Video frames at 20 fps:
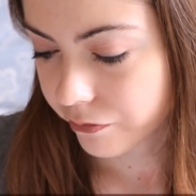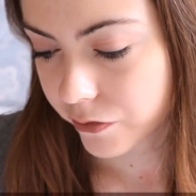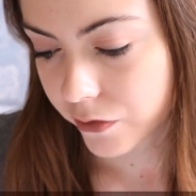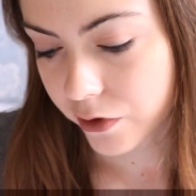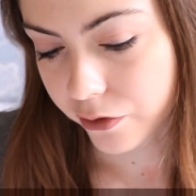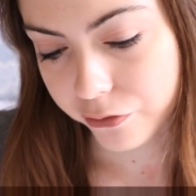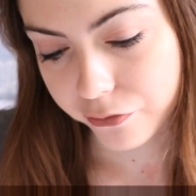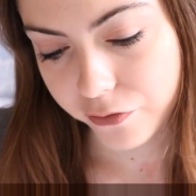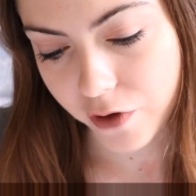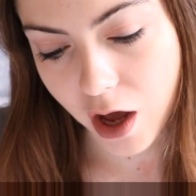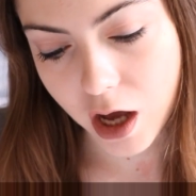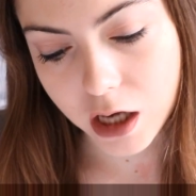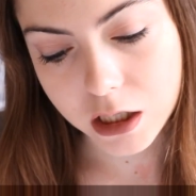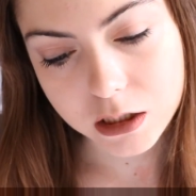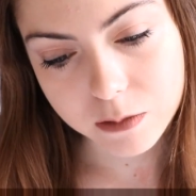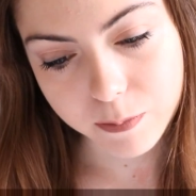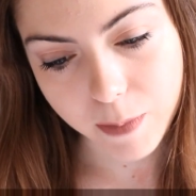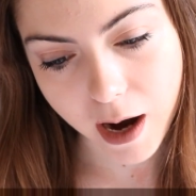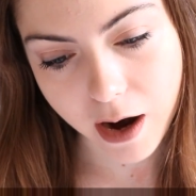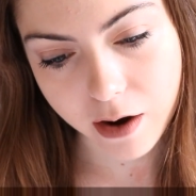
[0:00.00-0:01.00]
the
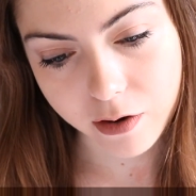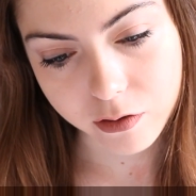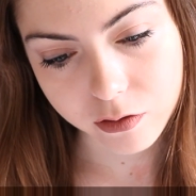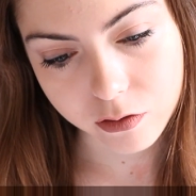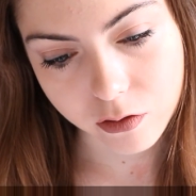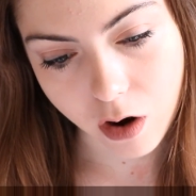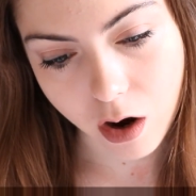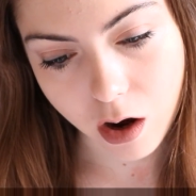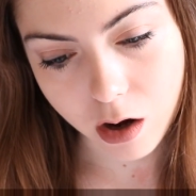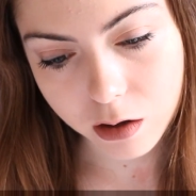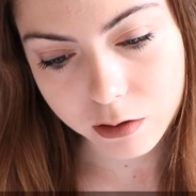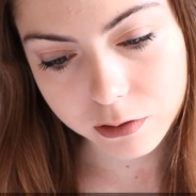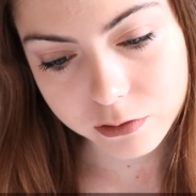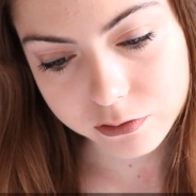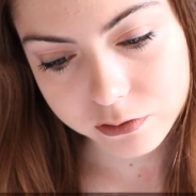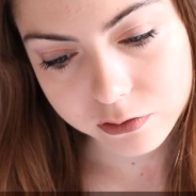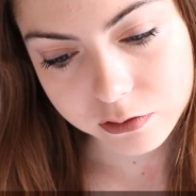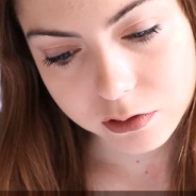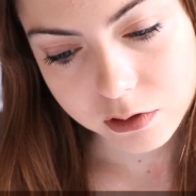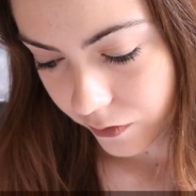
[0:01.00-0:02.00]
first
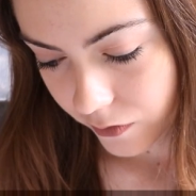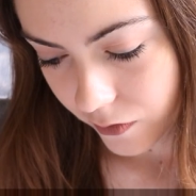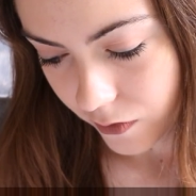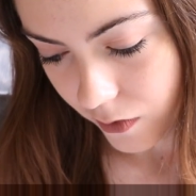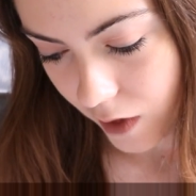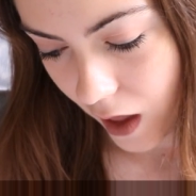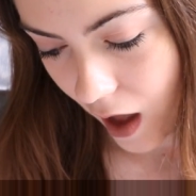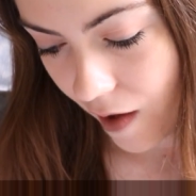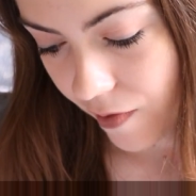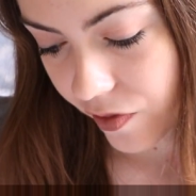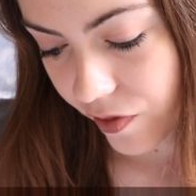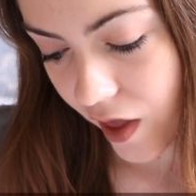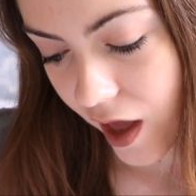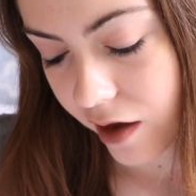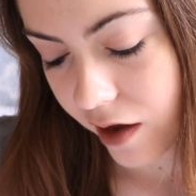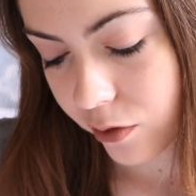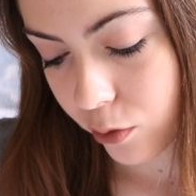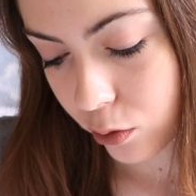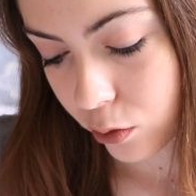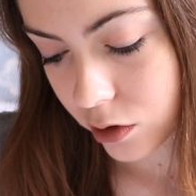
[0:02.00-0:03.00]
paragraph, and
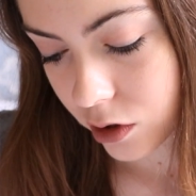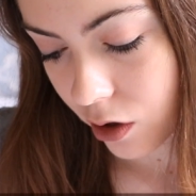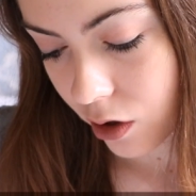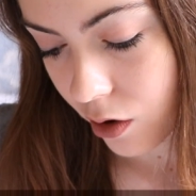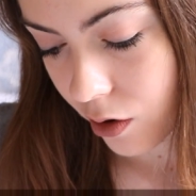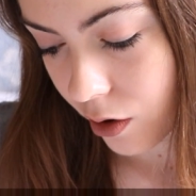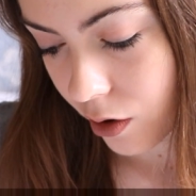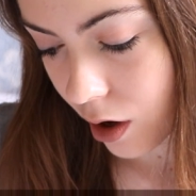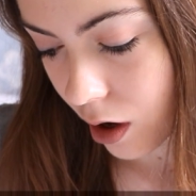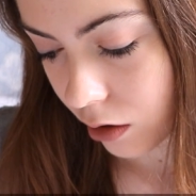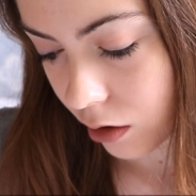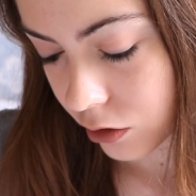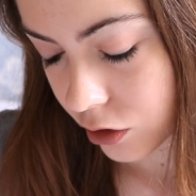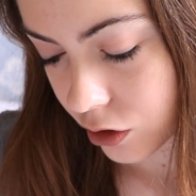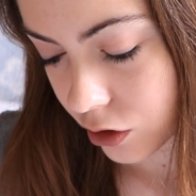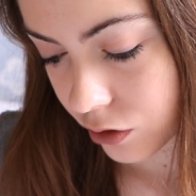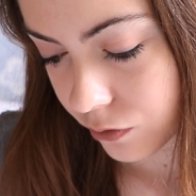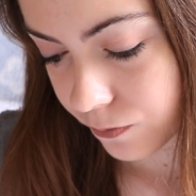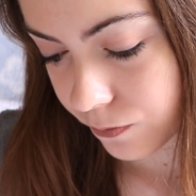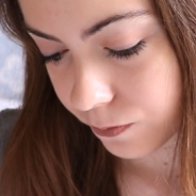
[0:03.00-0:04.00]
then also I'll
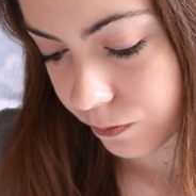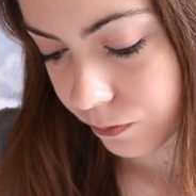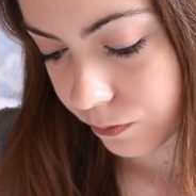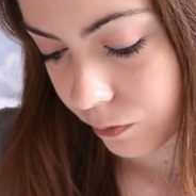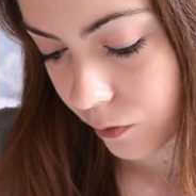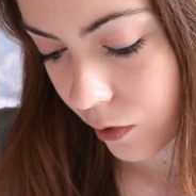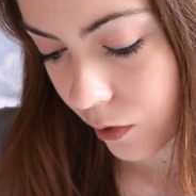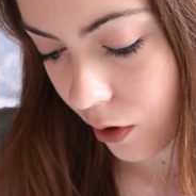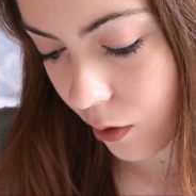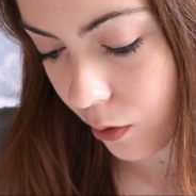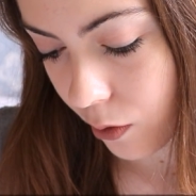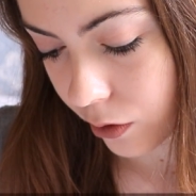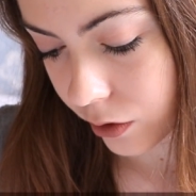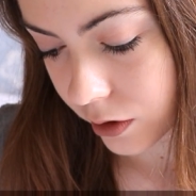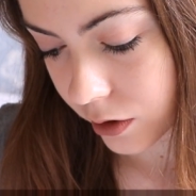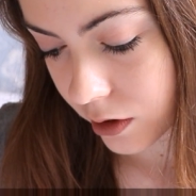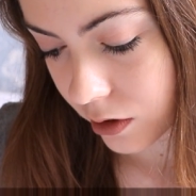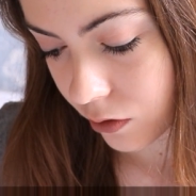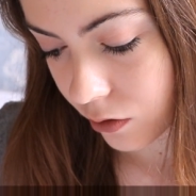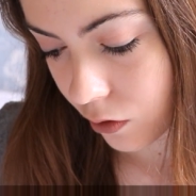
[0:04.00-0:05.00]
just go on
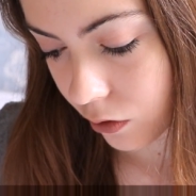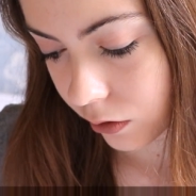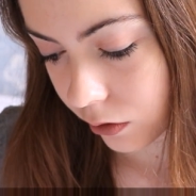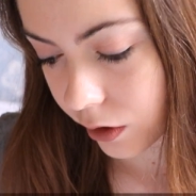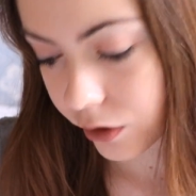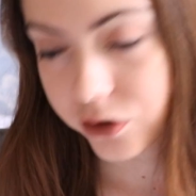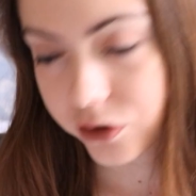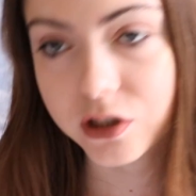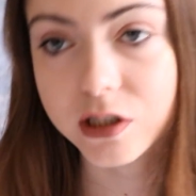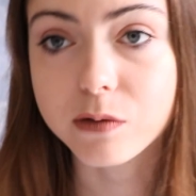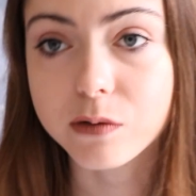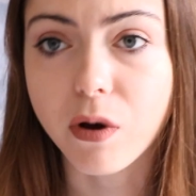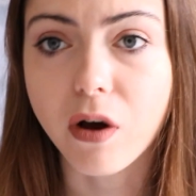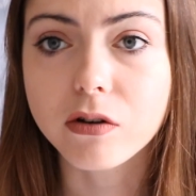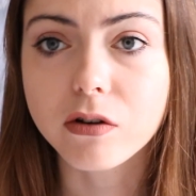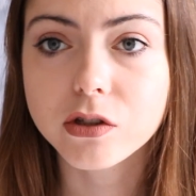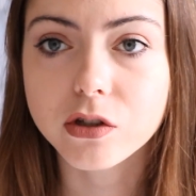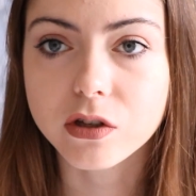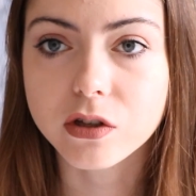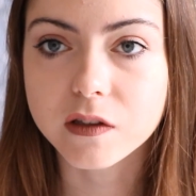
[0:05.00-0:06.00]
to the conclusion as well
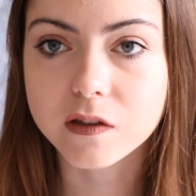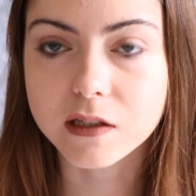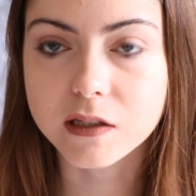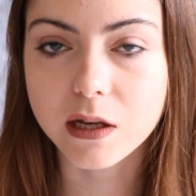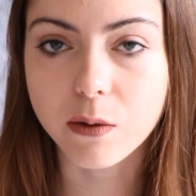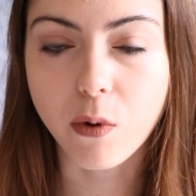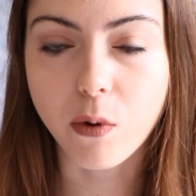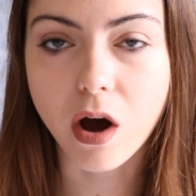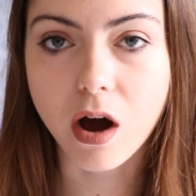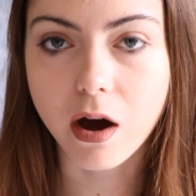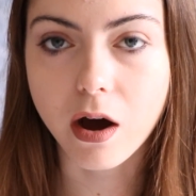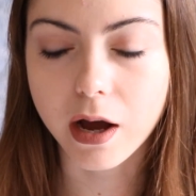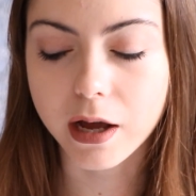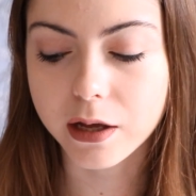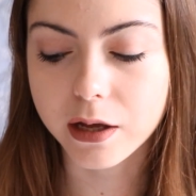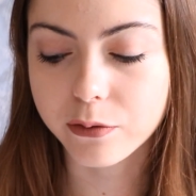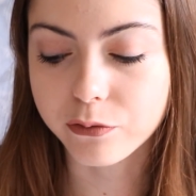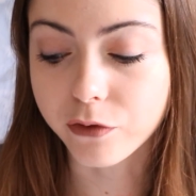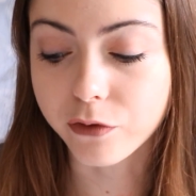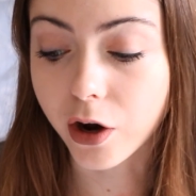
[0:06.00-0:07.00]
so you can see what
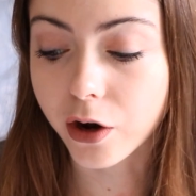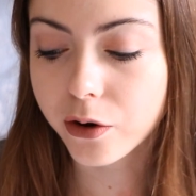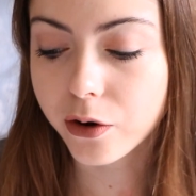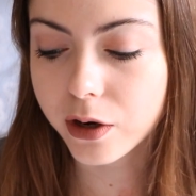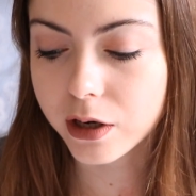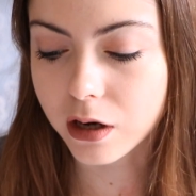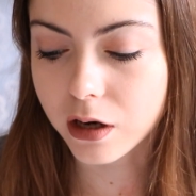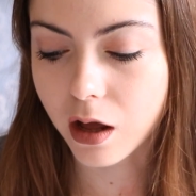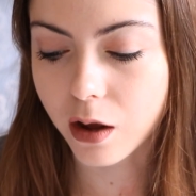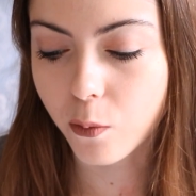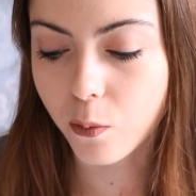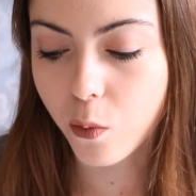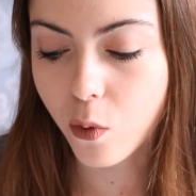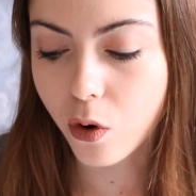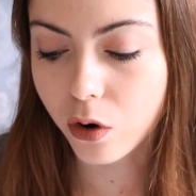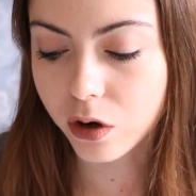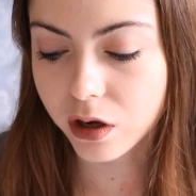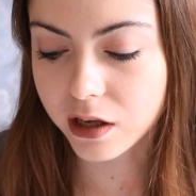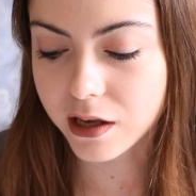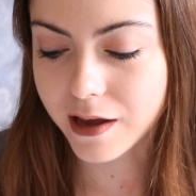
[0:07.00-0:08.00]
I wrote and like
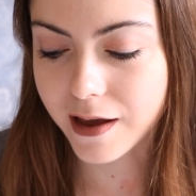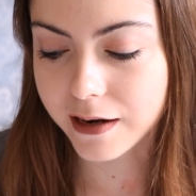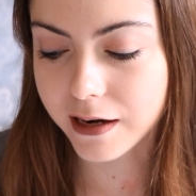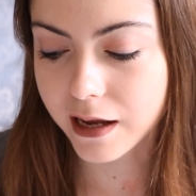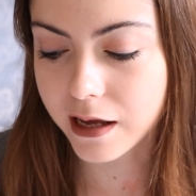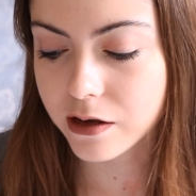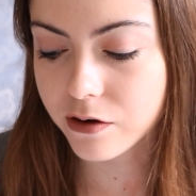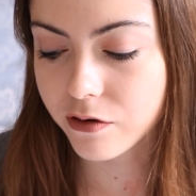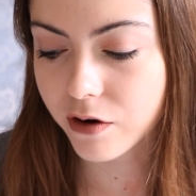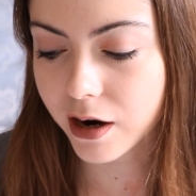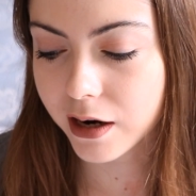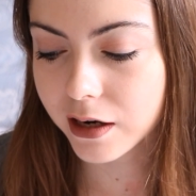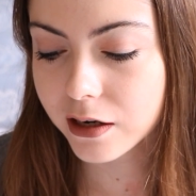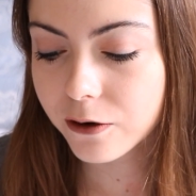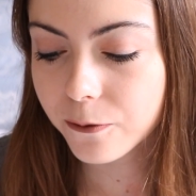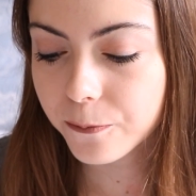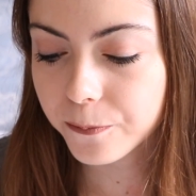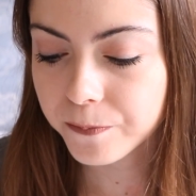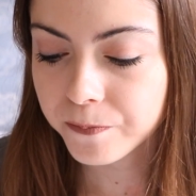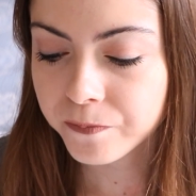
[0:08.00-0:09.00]
what can get an A
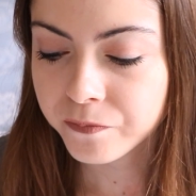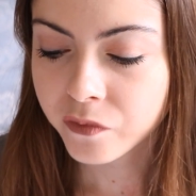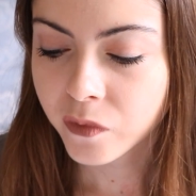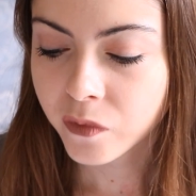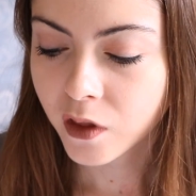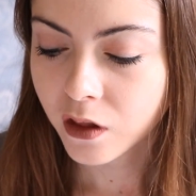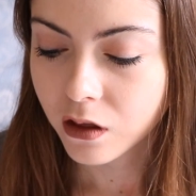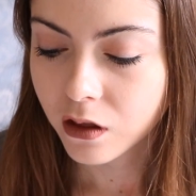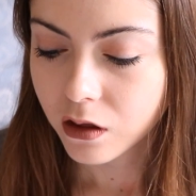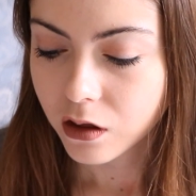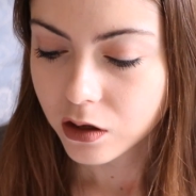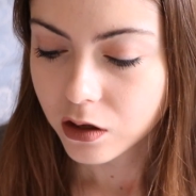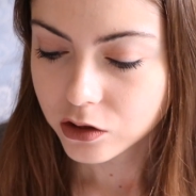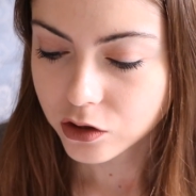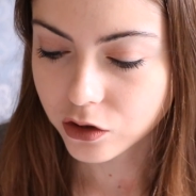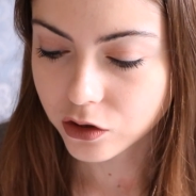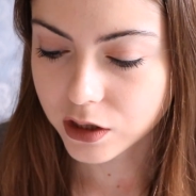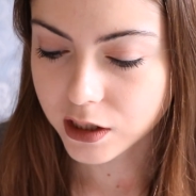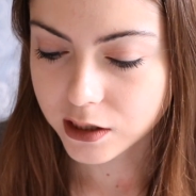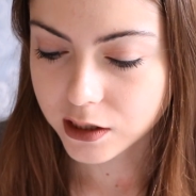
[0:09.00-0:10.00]
grade.
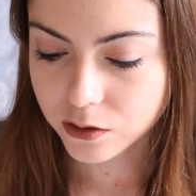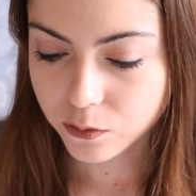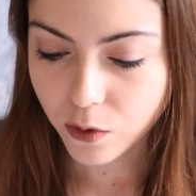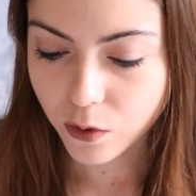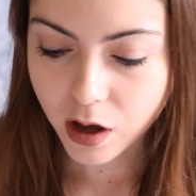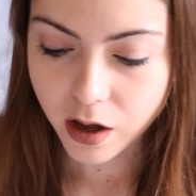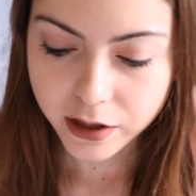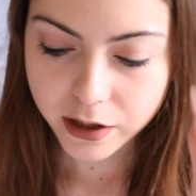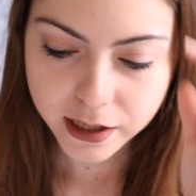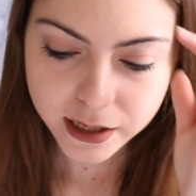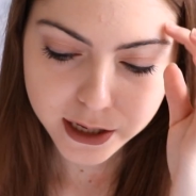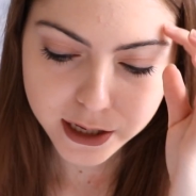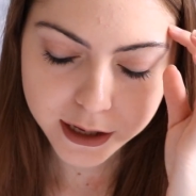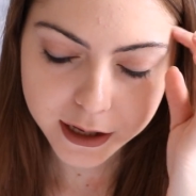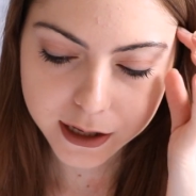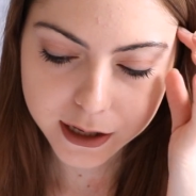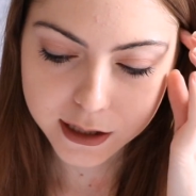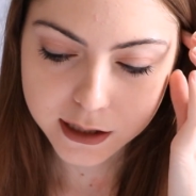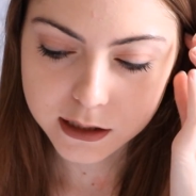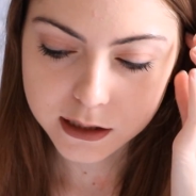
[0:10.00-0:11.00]
So this one
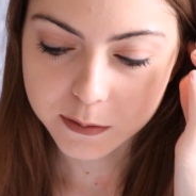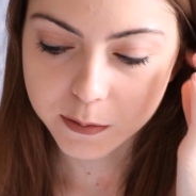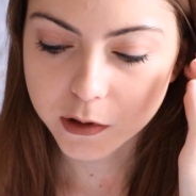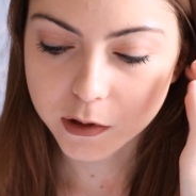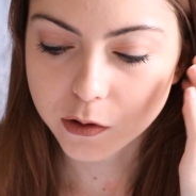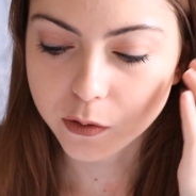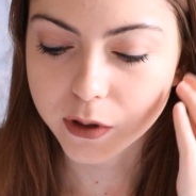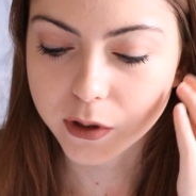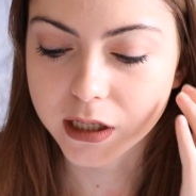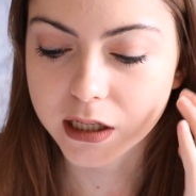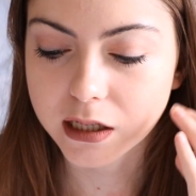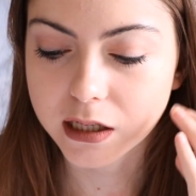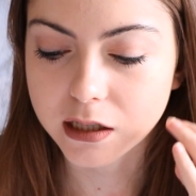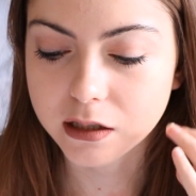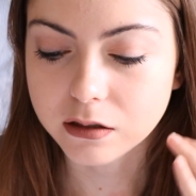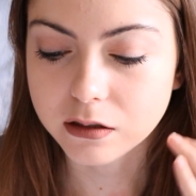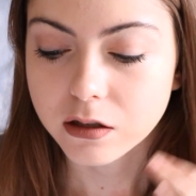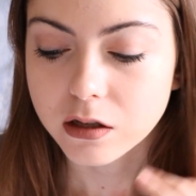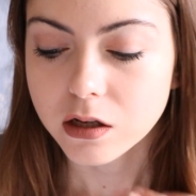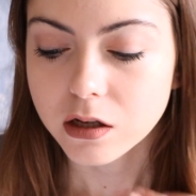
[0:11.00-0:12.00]
is between